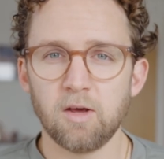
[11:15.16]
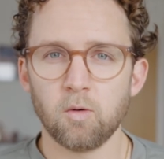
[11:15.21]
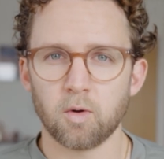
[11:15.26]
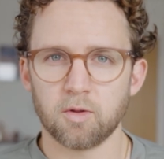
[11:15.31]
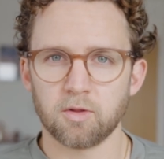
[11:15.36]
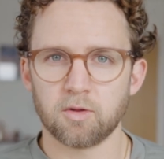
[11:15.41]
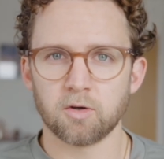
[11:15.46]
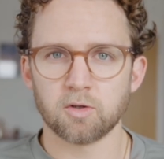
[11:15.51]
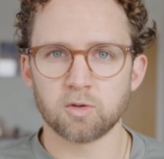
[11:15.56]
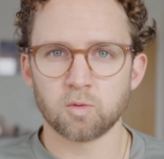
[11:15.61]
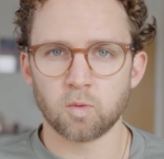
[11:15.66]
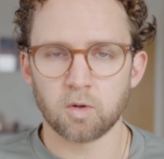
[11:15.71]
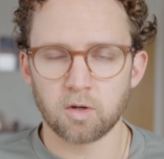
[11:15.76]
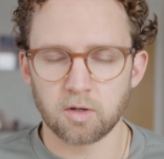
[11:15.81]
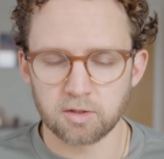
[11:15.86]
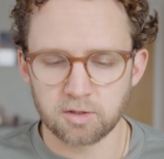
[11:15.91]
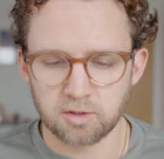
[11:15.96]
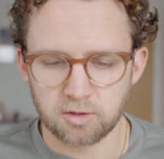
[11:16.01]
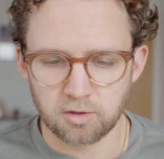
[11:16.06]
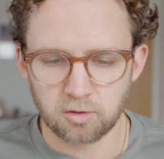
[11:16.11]
want those
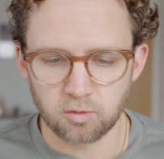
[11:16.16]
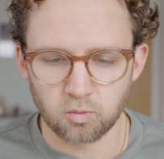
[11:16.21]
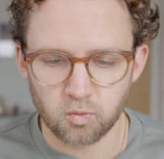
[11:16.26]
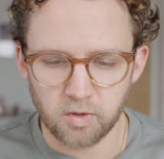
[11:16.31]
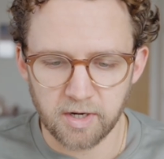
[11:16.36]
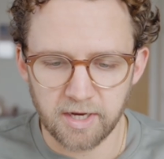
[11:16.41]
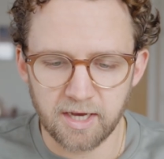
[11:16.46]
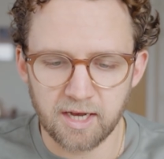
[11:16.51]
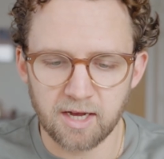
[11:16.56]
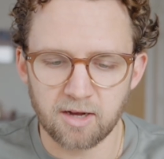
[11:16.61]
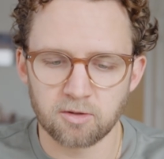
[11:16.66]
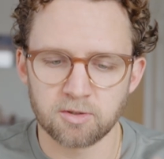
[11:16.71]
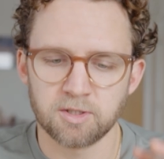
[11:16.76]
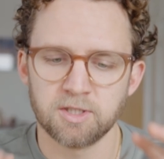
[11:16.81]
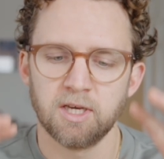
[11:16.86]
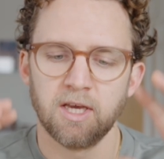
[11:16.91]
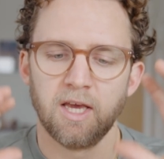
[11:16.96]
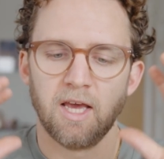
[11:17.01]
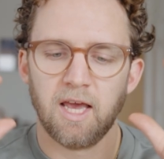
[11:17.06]
words to ring out